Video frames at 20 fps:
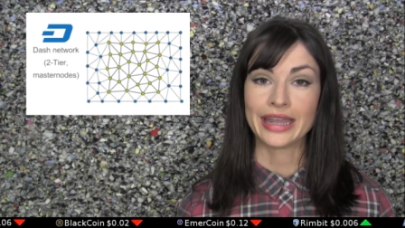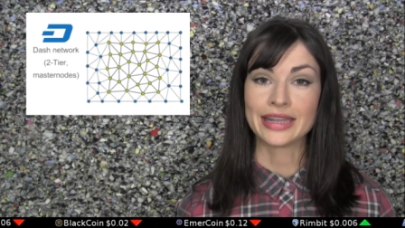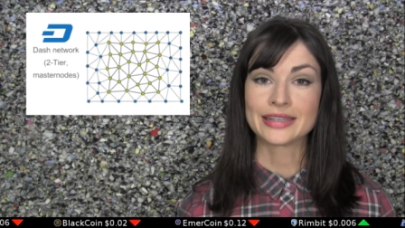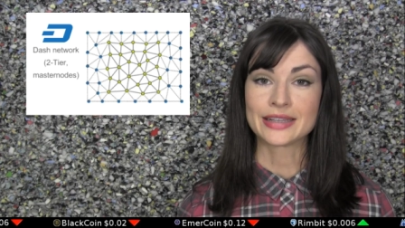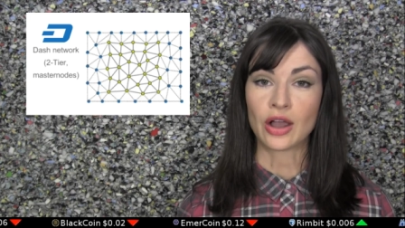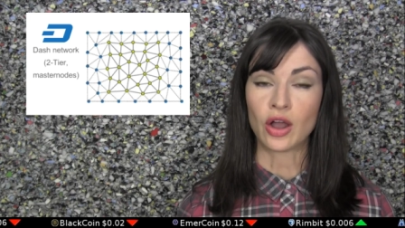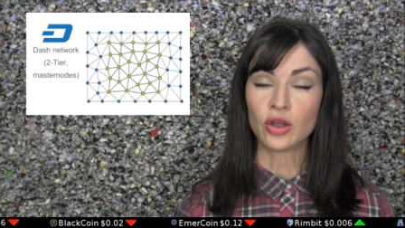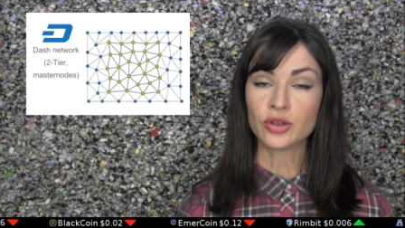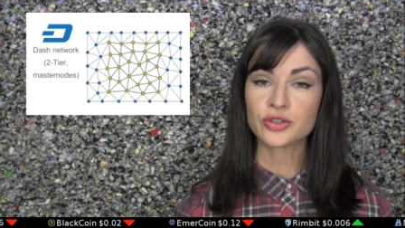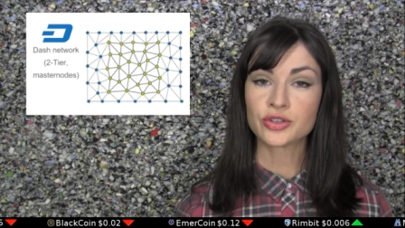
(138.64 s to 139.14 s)

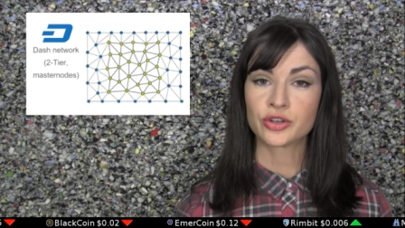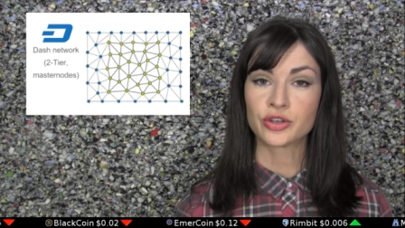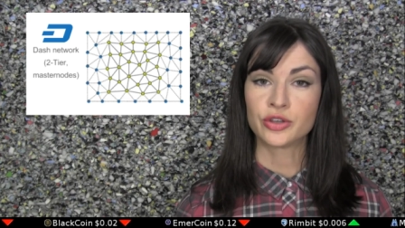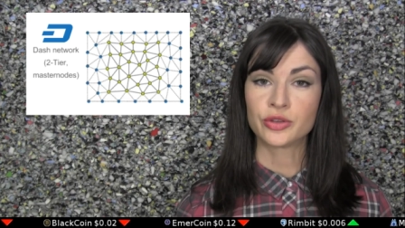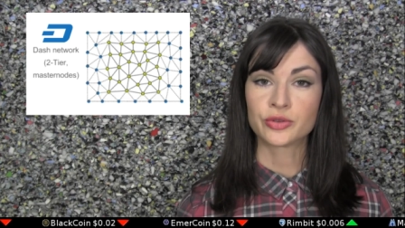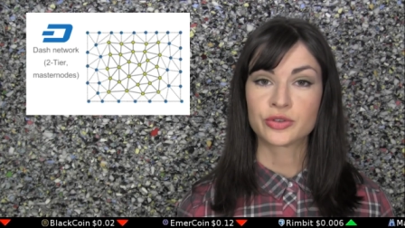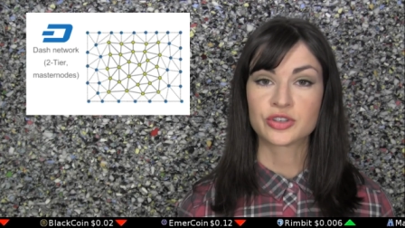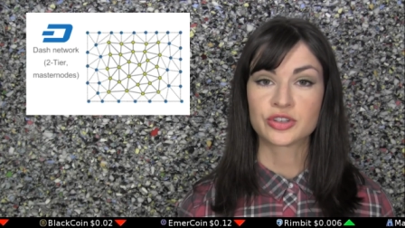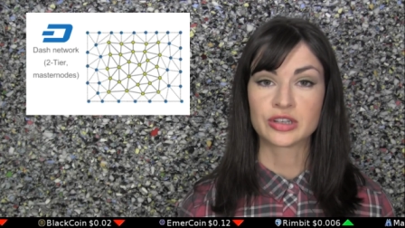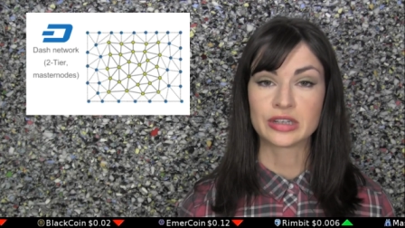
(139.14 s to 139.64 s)
It's also
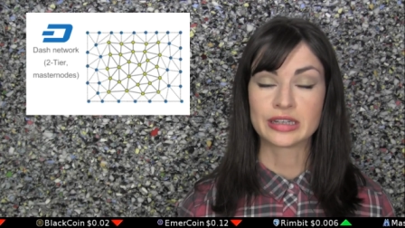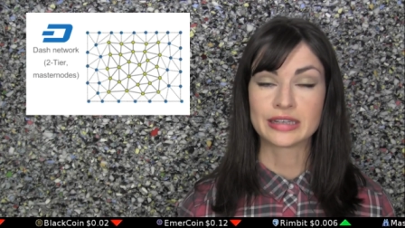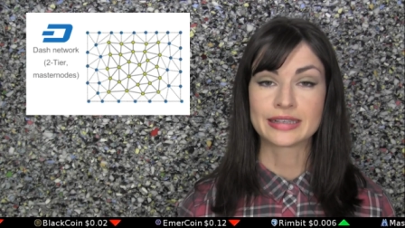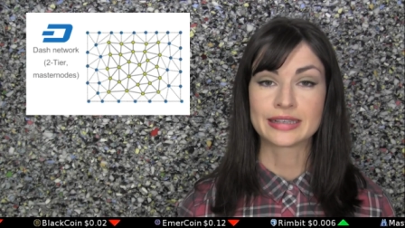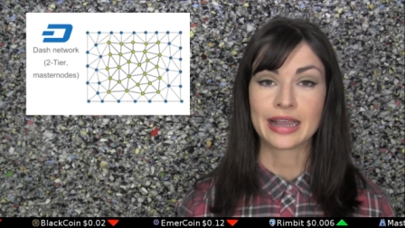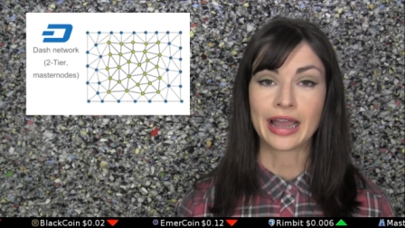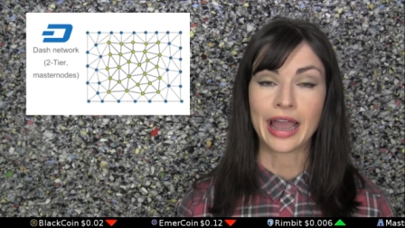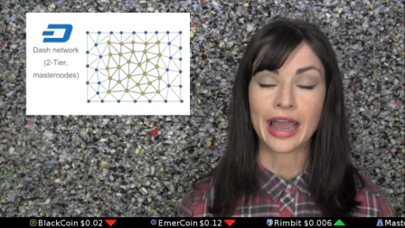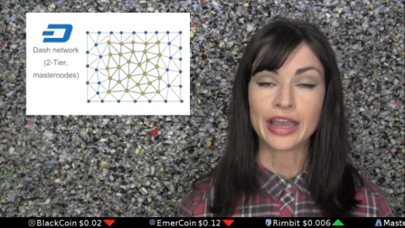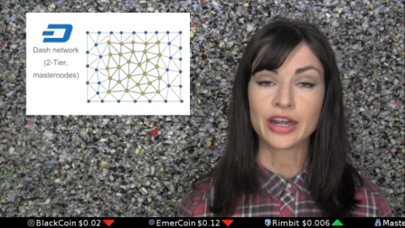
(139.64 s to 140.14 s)
used to
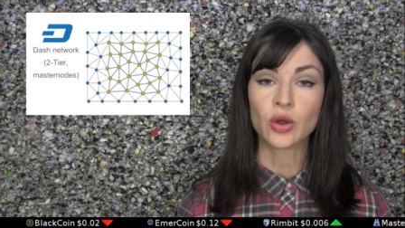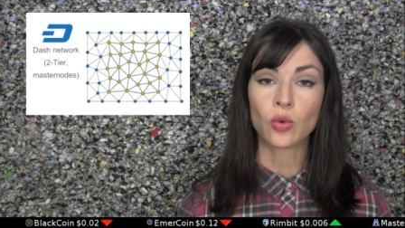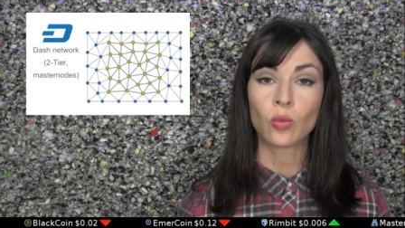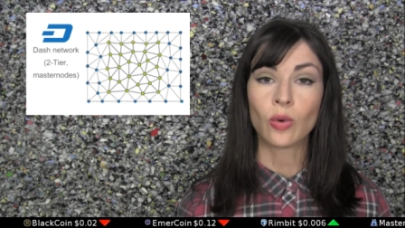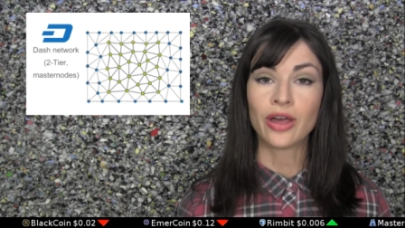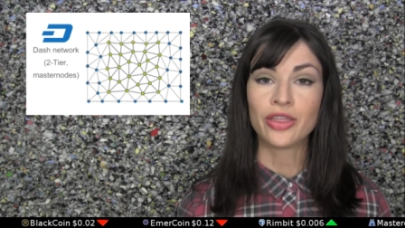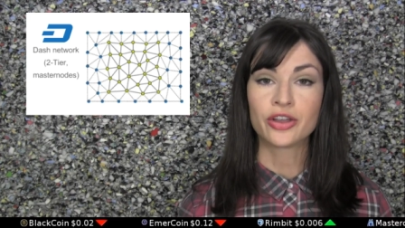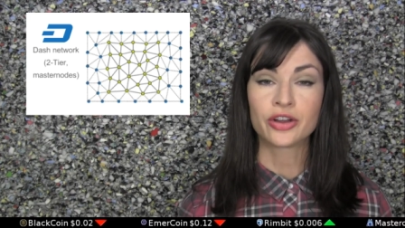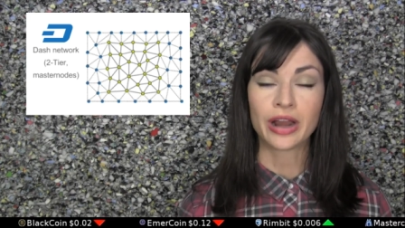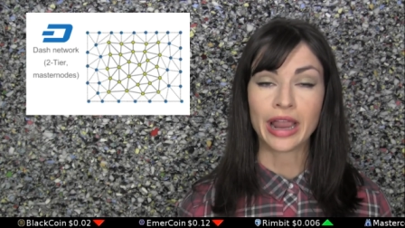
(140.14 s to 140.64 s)
decide
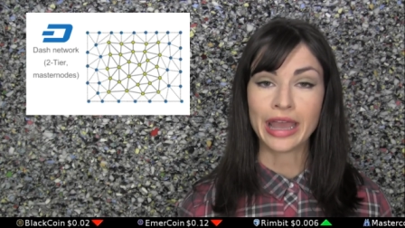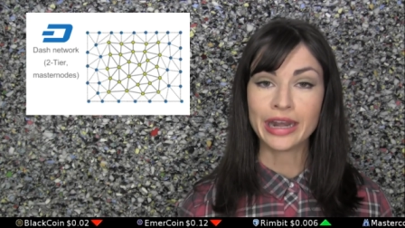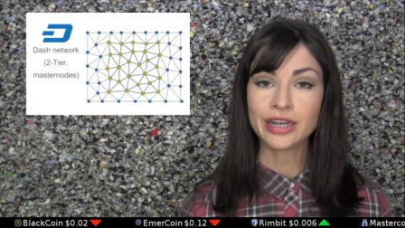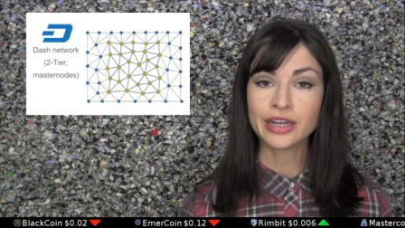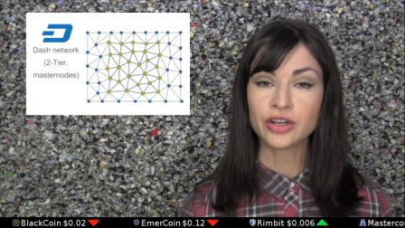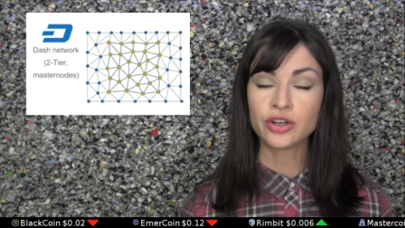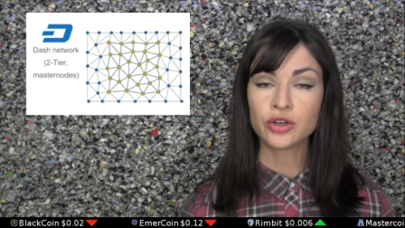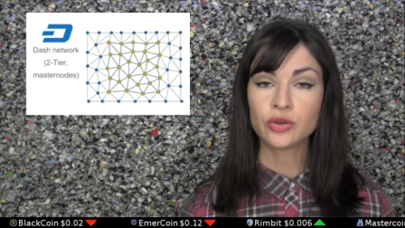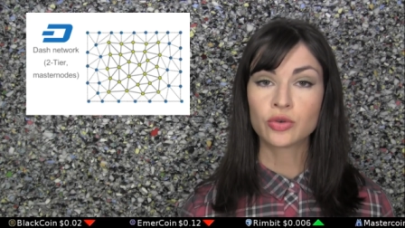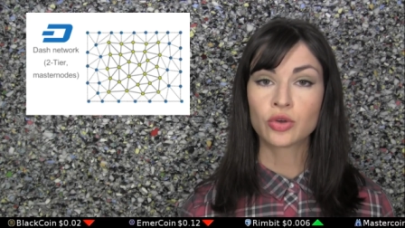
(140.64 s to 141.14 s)
whether
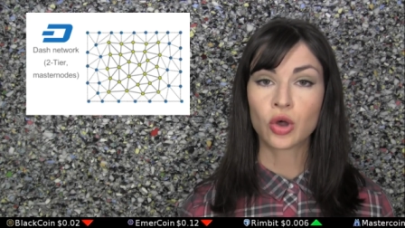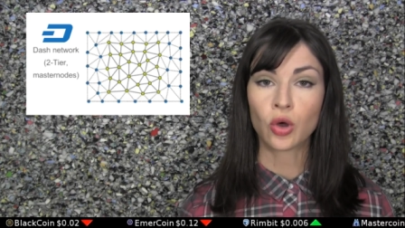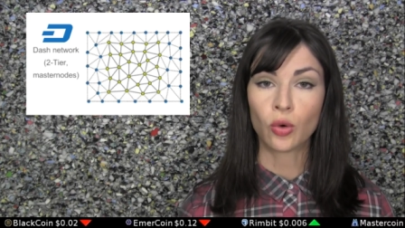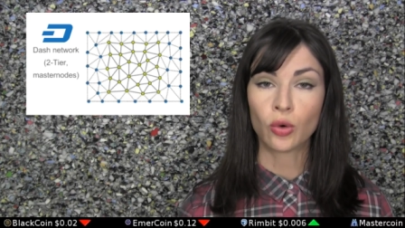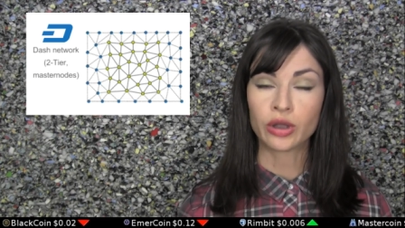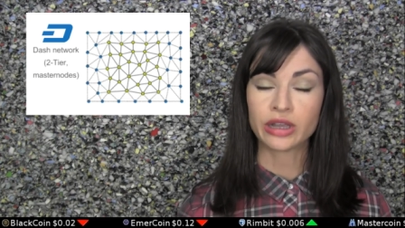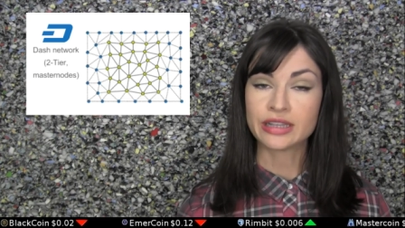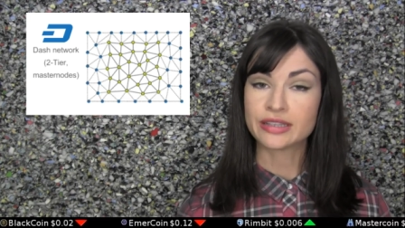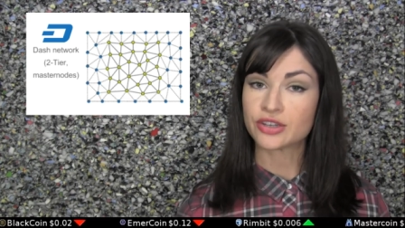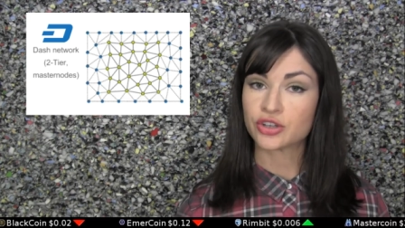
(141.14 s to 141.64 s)
any new
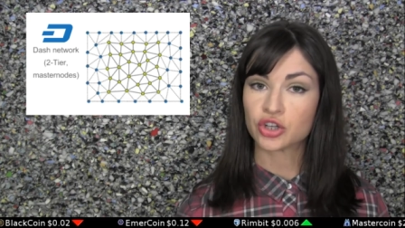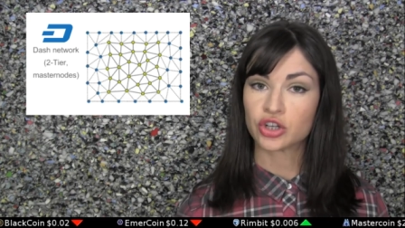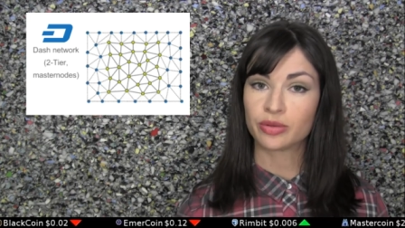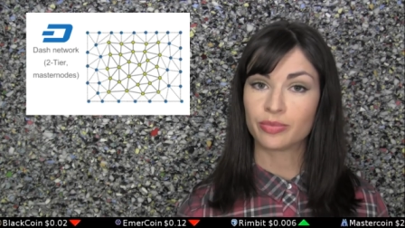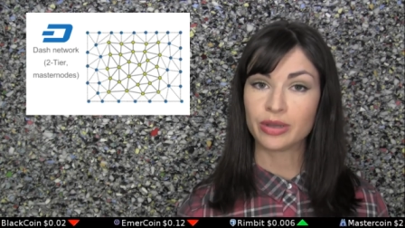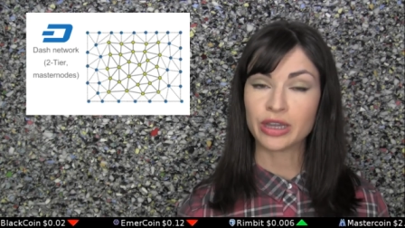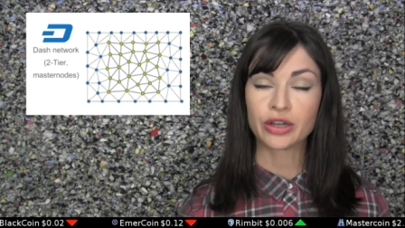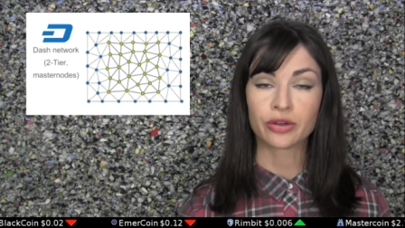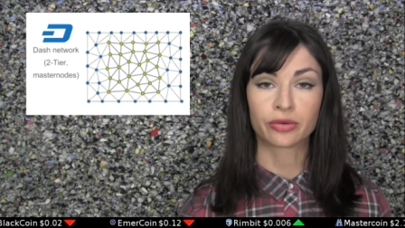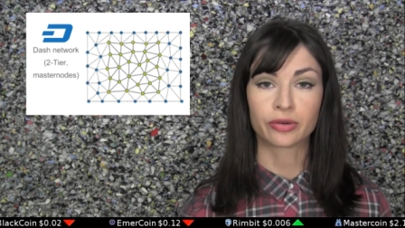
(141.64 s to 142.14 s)
coins
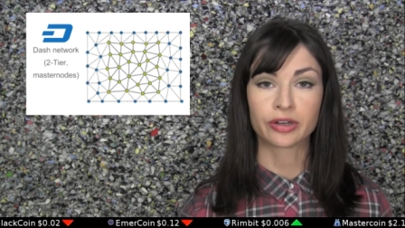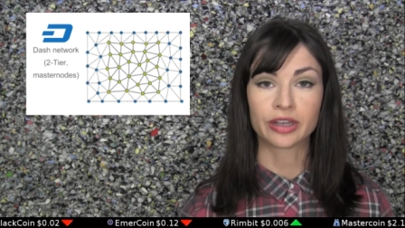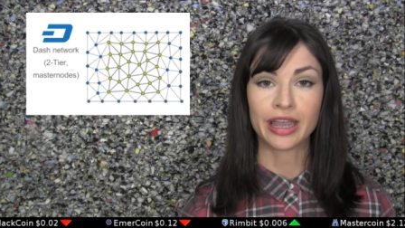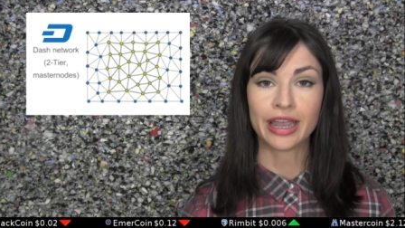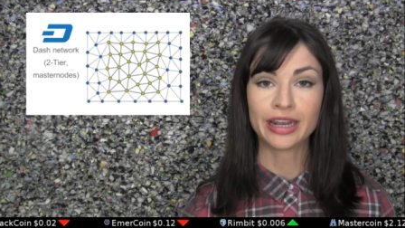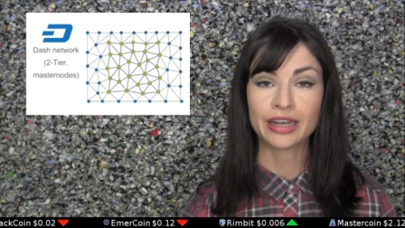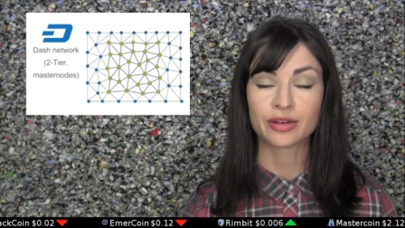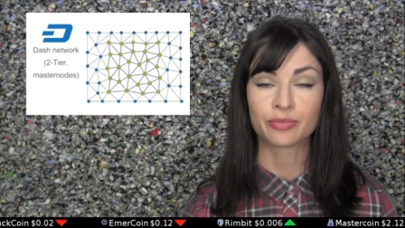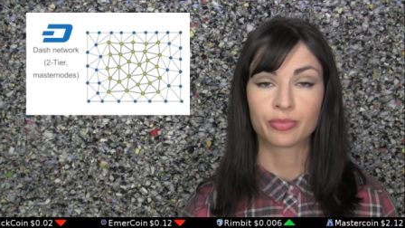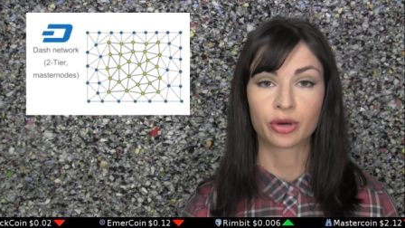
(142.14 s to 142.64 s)
should be
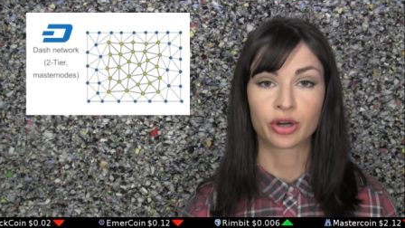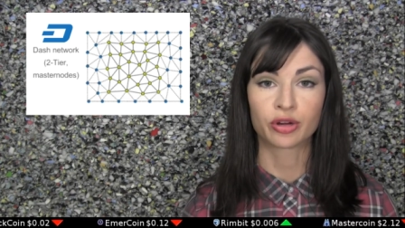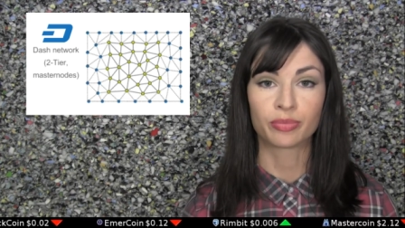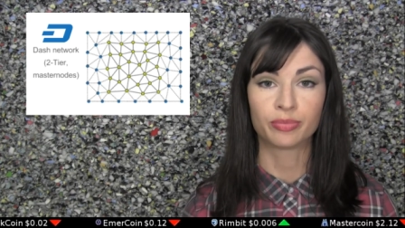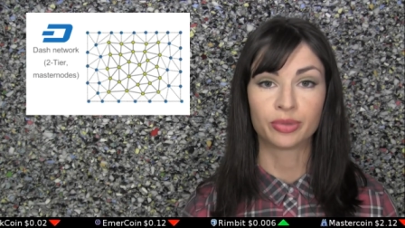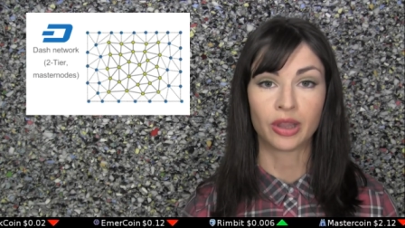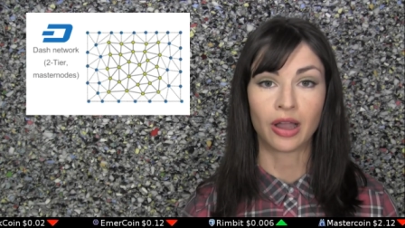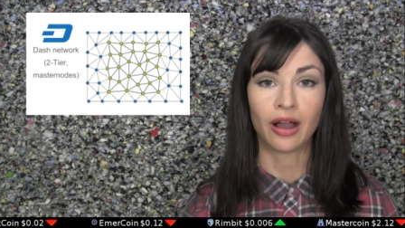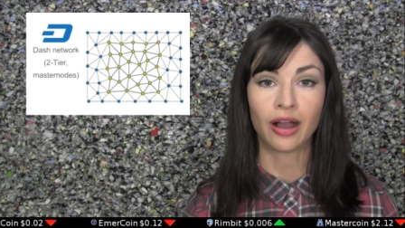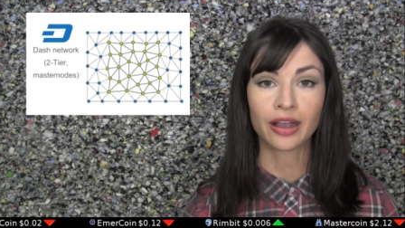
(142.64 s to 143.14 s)
created per
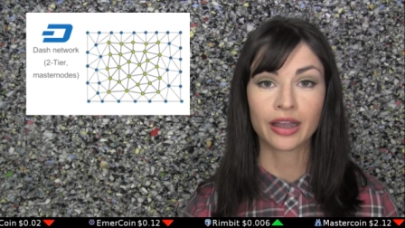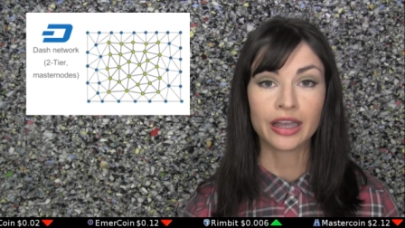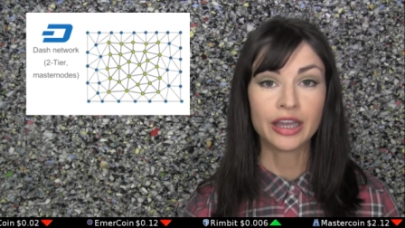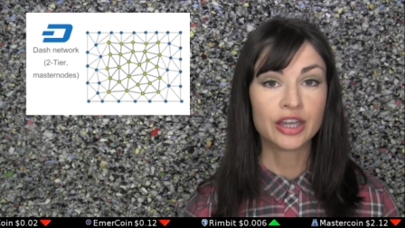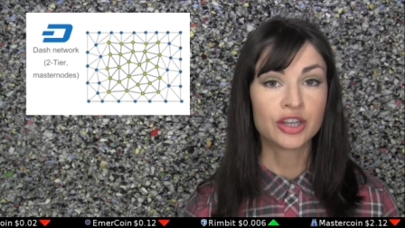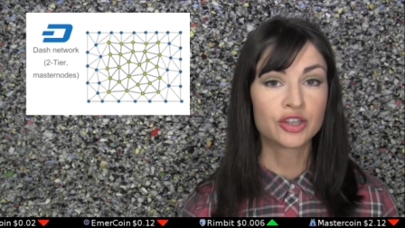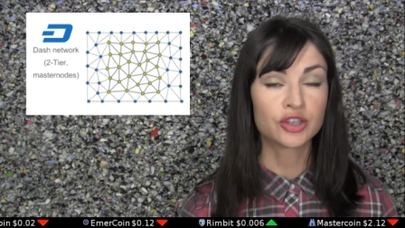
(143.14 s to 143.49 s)
block